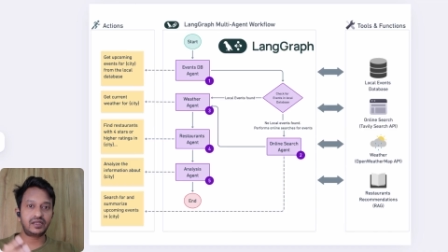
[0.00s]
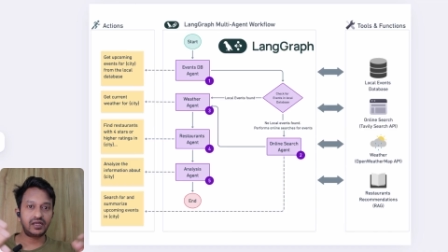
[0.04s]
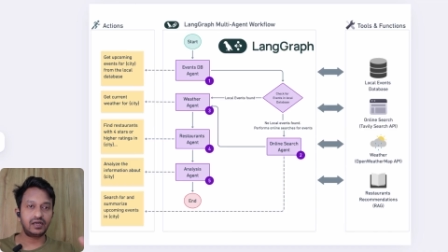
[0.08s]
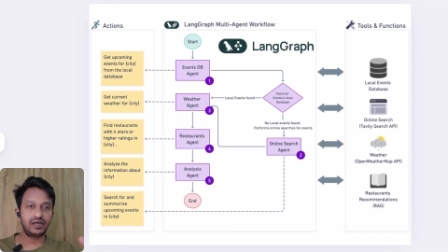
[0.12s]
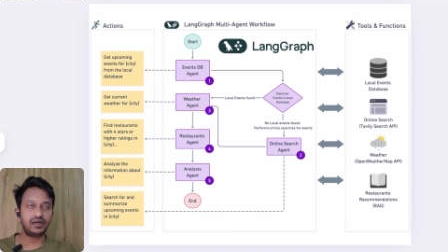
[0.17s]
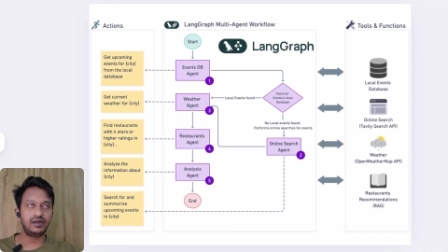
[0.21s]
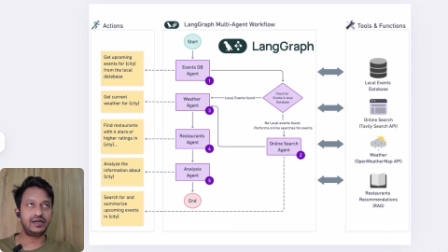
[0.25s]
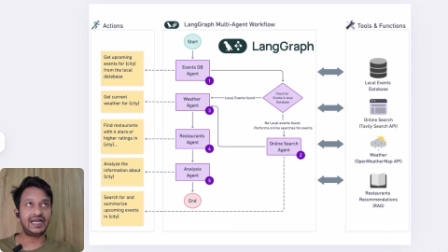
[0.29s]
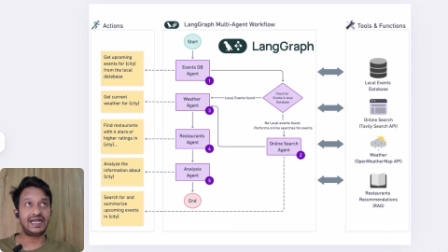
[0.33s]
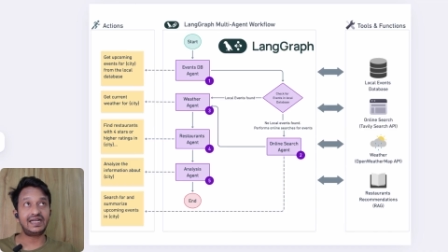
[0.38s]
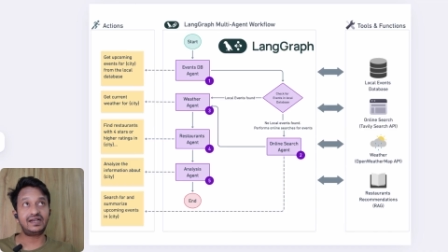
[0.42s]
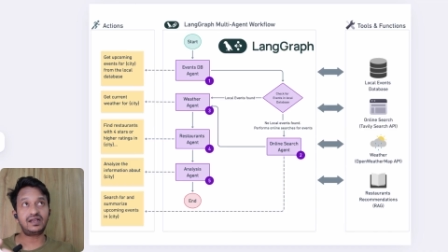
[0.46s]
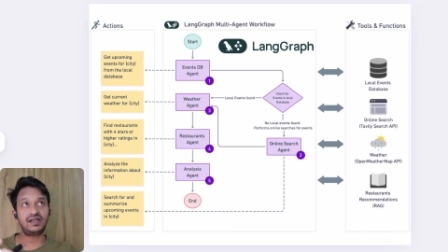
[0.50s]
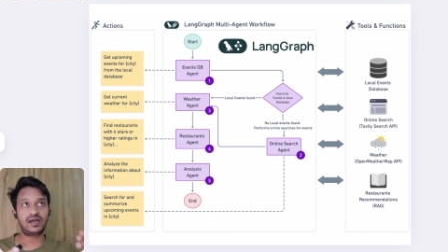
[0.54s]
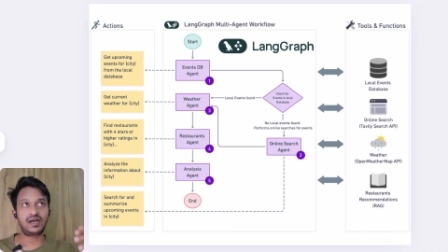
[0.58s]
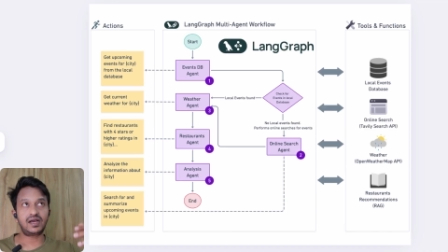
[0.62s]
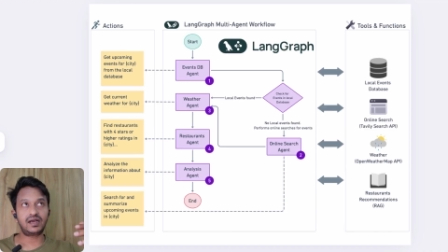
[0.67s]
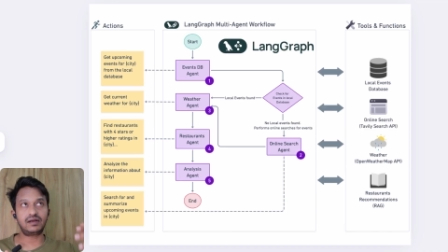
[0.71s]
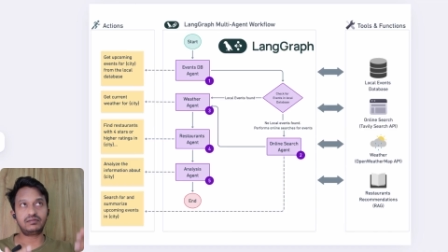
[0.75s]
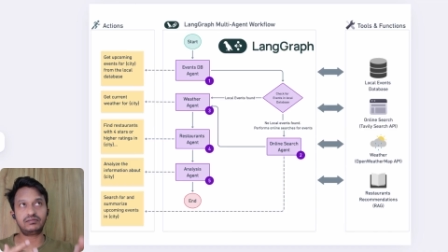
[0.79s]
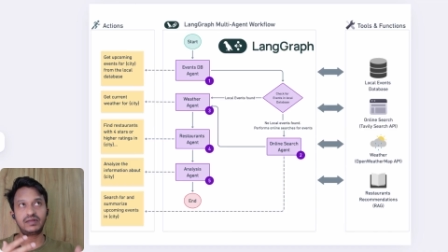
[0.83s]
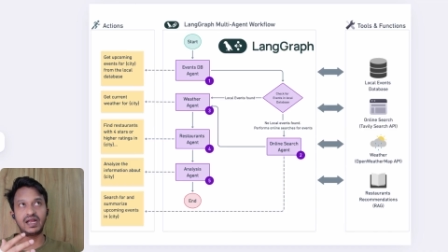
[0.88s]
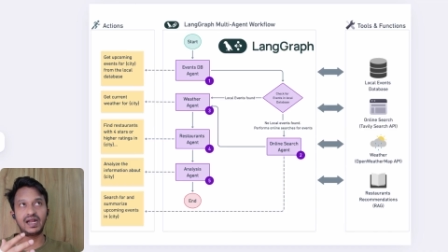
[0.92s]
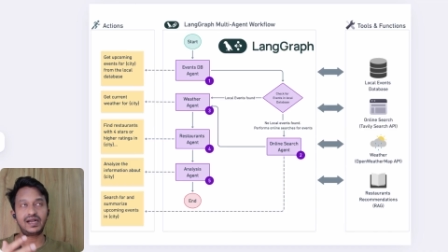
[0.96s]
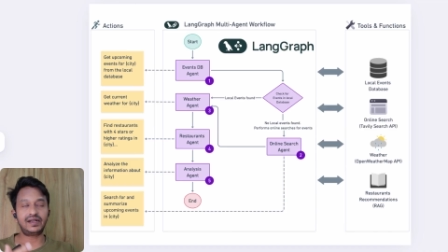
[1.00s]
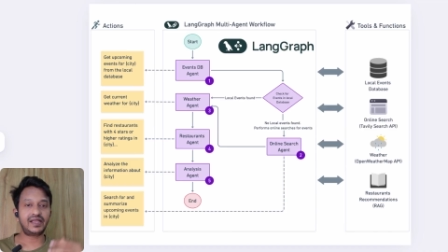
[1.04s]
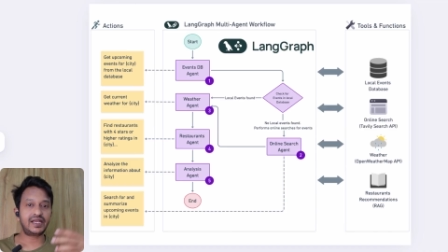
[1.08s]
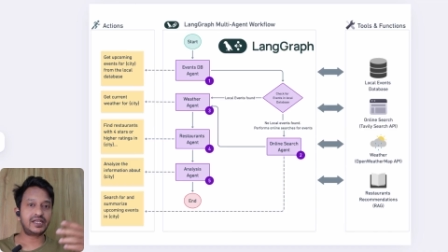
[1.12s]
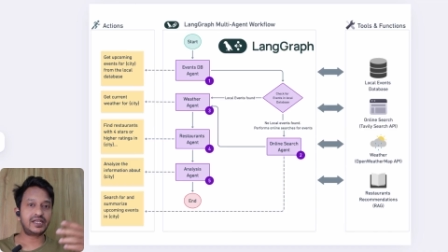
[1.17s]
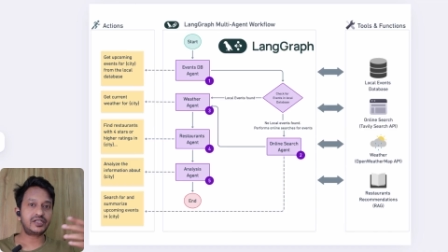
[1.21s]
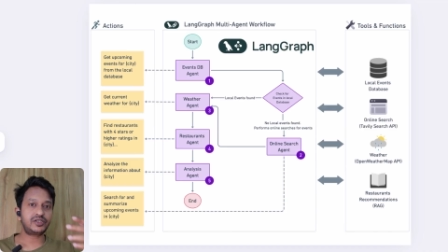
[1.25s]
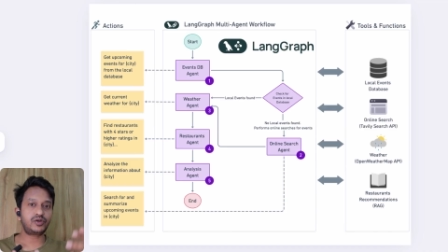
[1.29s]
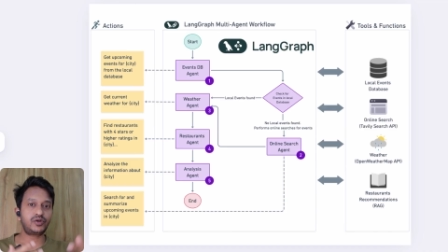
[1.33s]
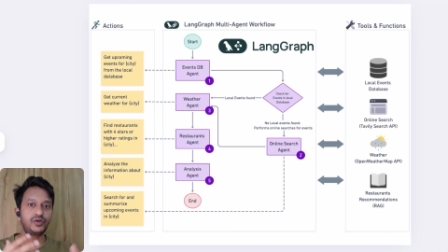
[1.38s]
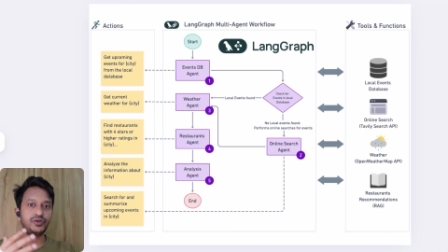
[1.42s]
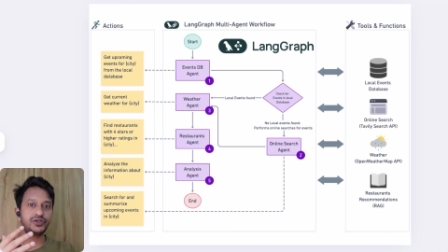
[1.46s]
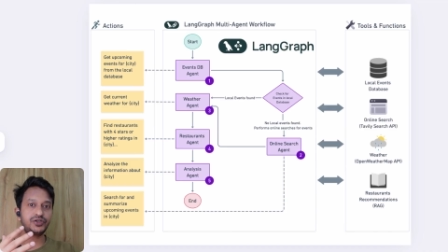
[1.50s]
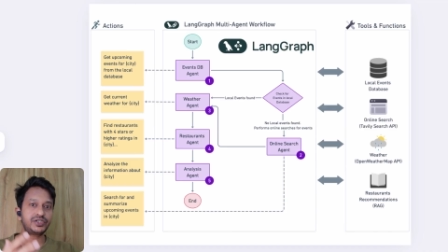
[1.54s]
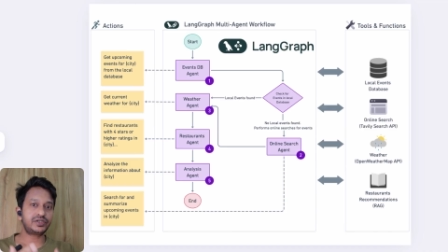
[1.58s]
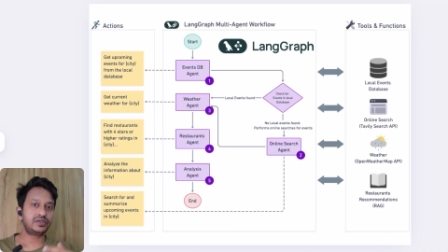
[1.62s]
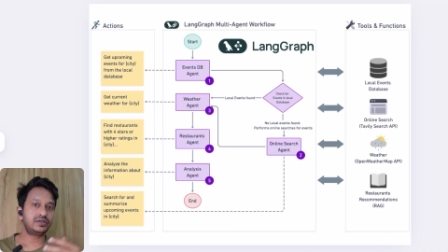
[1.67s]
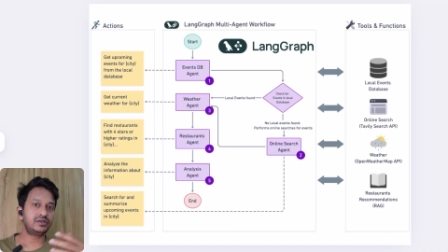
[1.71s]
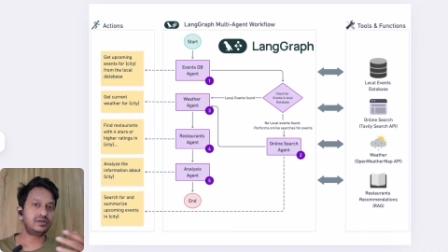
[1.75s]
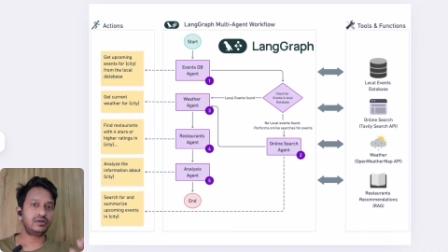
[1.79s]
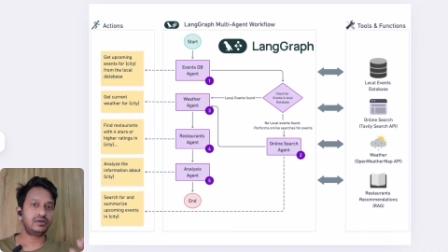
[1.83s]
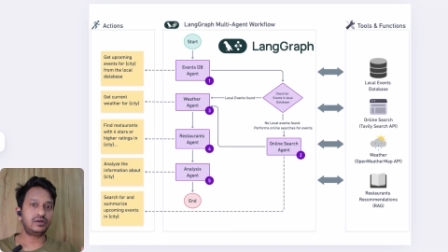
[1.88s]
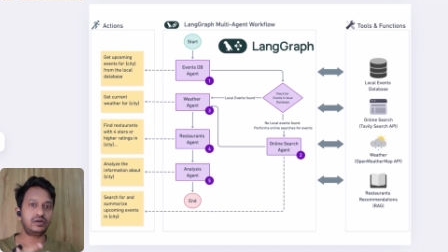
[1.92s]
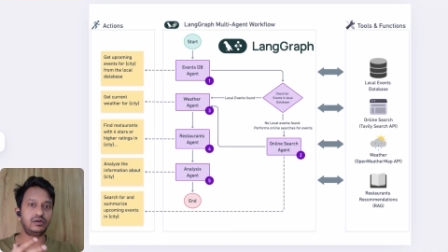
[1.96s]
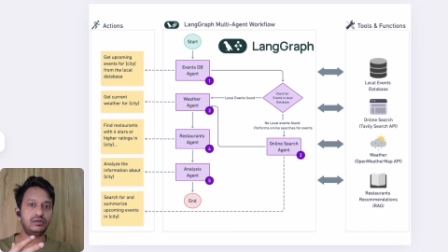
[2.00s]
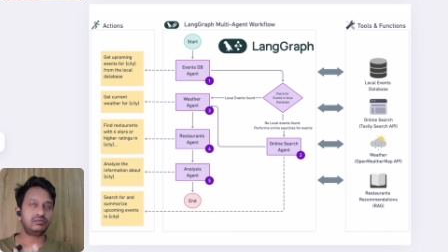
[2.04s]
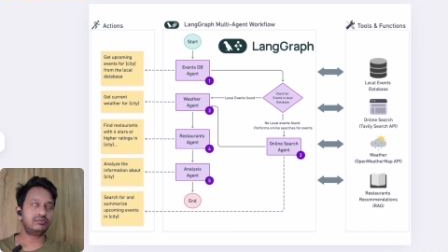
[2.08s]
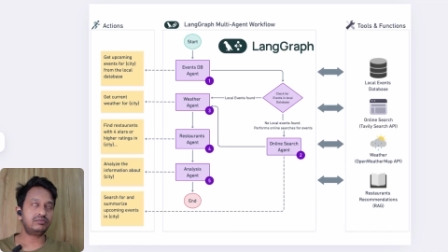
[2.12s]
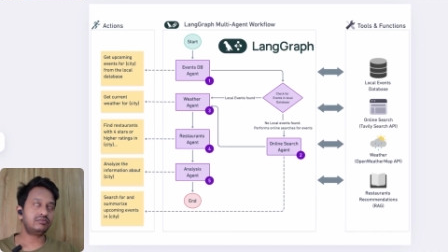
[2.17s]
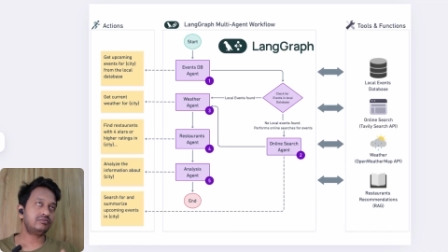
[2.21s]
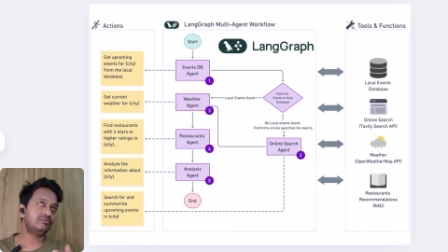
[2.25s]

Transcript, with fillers: The data and the execution